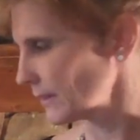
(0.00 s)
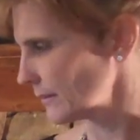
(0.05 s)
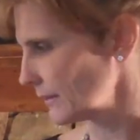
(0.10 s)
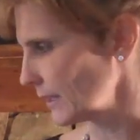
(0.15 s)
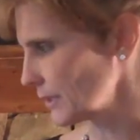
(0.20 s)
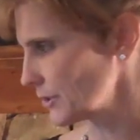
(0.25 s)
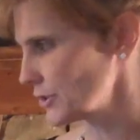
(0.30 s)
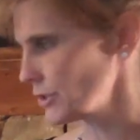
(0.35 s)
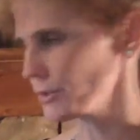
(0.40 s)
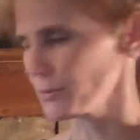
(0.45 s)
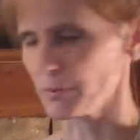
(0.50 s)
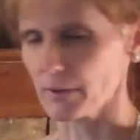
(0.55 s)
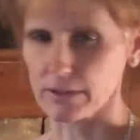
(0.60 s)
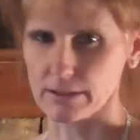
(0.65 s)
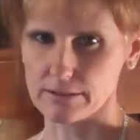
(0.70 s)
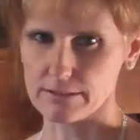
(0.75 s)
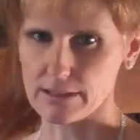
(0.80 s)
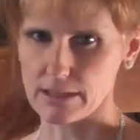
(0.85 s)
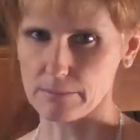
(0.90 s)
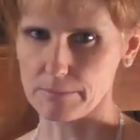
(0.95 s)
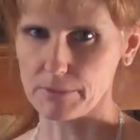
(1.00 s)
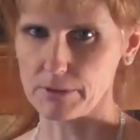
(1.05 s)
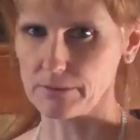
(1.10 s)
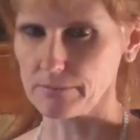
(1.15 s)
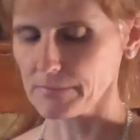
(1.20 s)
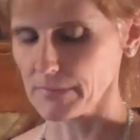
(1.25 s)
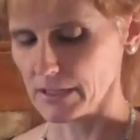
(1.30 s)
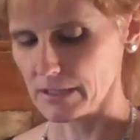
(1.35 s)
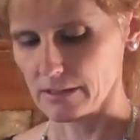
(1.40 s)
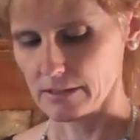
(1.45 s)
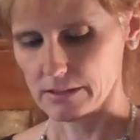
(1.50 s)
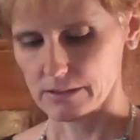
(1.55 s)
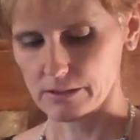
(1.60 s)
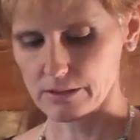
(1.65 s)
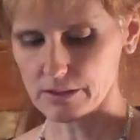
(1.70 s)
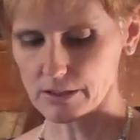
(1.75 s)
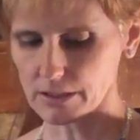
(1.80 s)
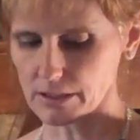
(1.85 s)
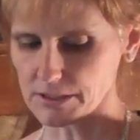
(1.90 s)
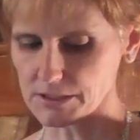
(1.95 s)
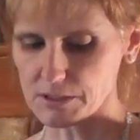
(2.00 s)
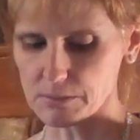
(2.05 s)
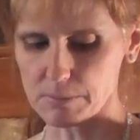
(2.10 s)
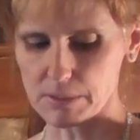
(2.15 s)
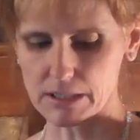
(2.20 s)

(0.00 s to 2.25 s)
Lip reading: That's just one example. You could also